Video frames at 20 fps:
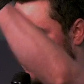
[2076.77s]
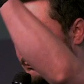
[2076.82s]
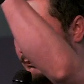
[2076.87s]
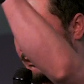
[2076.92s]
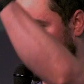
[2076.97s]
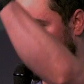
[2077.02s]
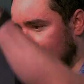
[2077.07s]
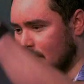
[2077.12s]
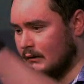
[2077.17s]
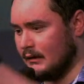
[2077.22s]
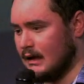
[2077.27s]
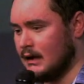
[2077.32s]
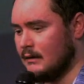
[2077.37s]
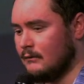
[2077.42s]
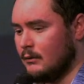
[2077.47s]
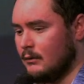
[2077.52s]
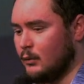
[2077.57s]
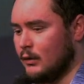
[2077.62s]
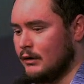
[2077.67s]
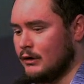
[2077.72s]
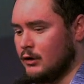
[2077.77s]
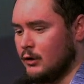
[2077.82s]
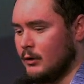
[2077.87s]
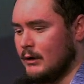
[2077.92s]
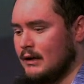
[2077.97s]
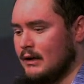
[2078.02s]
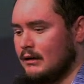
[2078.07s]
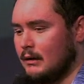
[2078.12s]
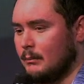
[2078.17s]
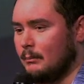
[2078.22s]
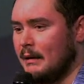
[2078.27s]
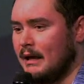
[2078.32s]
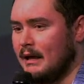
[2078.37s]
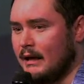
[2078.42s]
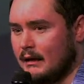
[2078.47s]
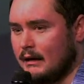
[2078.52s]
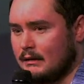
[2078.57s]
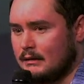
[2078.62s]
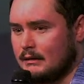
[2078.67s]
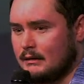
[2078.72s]
but even when you're in the
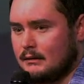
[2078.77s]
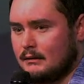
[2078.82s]
pit,